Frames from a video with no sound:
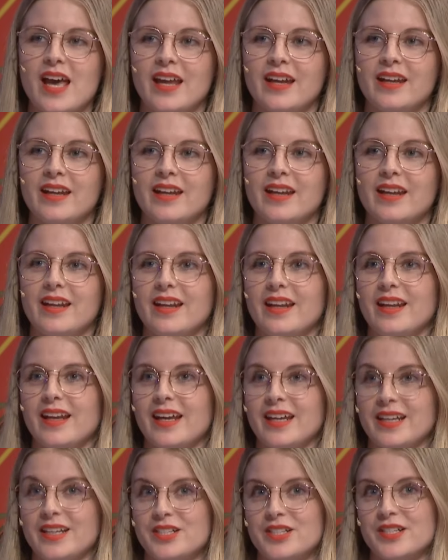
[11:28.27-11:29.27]
And
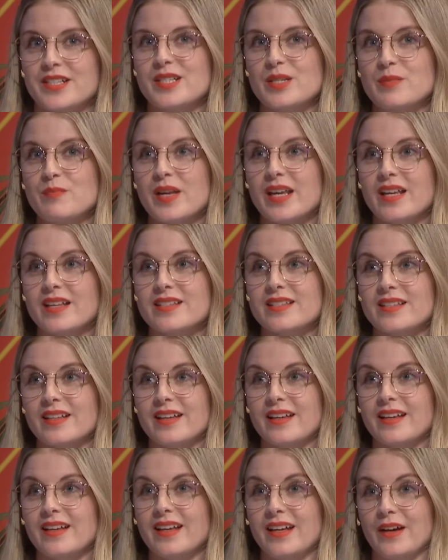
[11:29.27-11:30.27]
it just appears
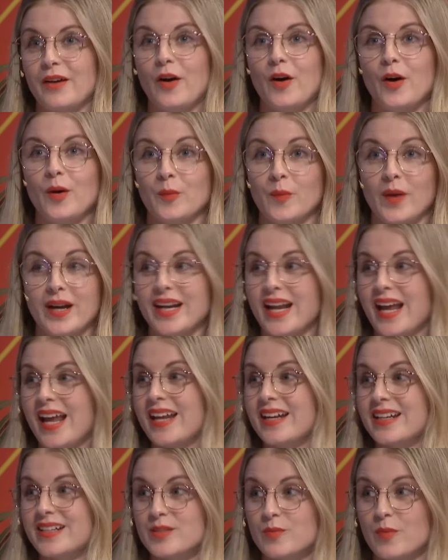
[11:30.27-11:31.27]
that on one
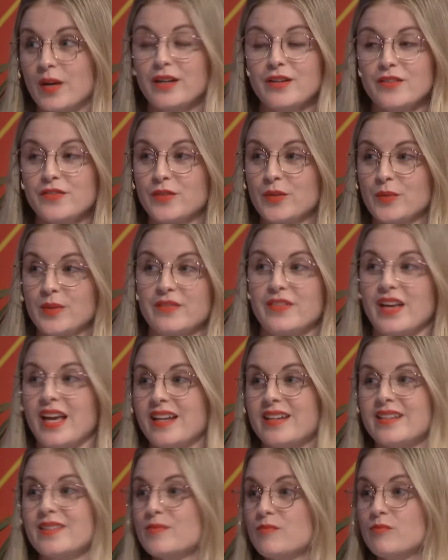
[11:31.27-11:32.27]
hand, it's wonderful. We've had
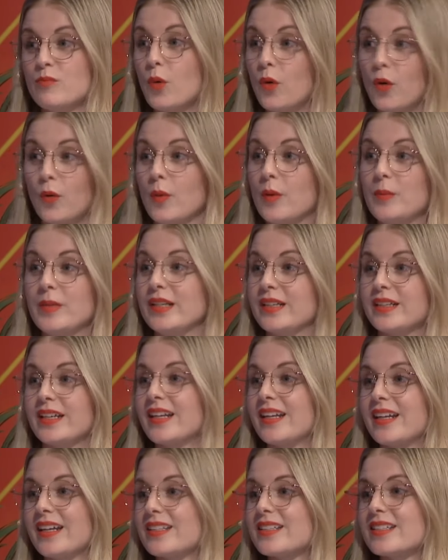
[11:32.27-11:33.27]
more women
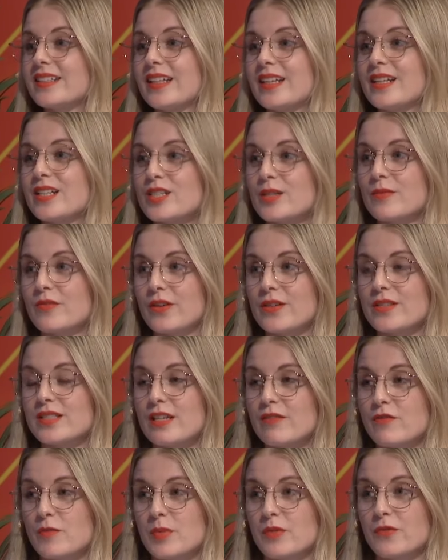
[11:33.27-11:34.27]
getting into leadership roles than
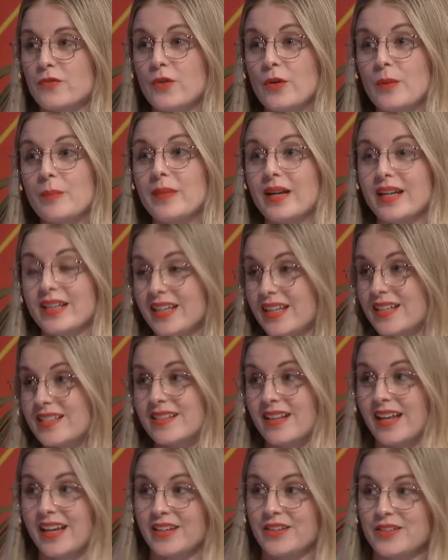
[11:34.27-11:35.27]
ever before. But yes,
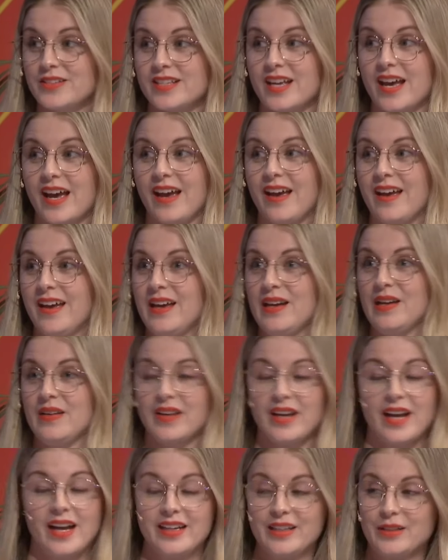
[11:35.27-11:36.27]
like you say,
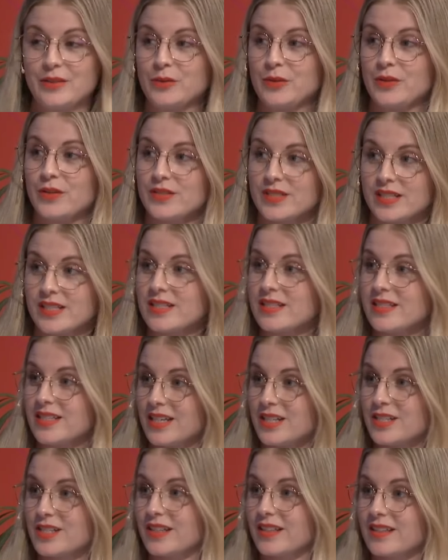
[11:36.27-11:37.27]
can't ignore those
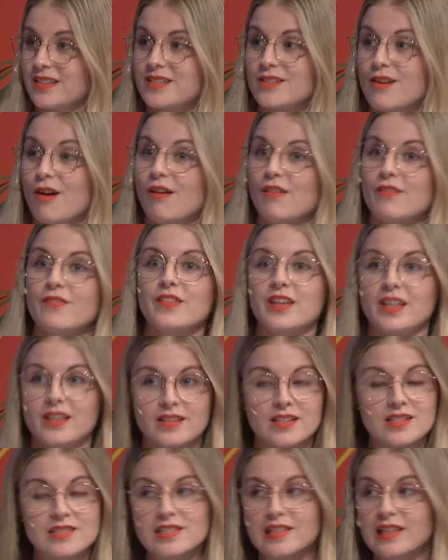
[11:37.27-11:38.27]
intersections of
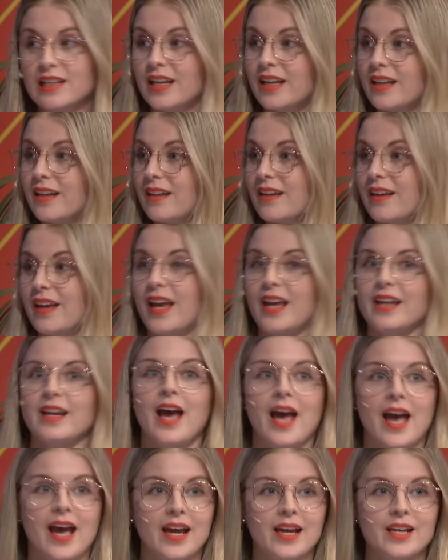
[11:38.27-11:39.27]
ethnicity and
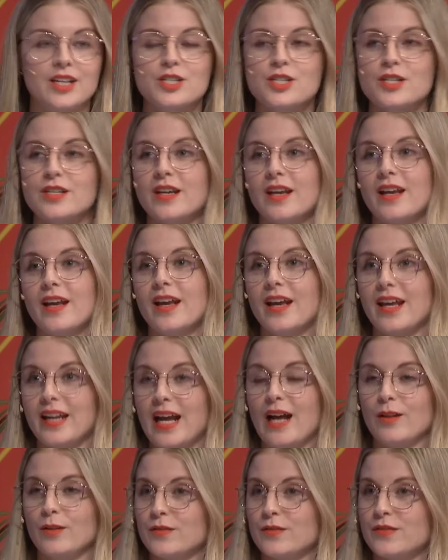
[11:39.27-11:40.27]
age and
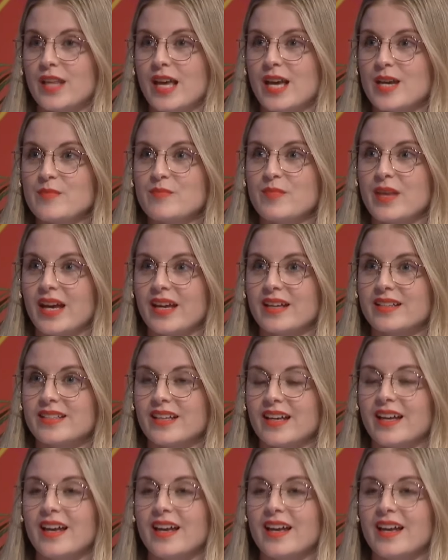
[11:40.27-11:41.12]
how all of that impacts it.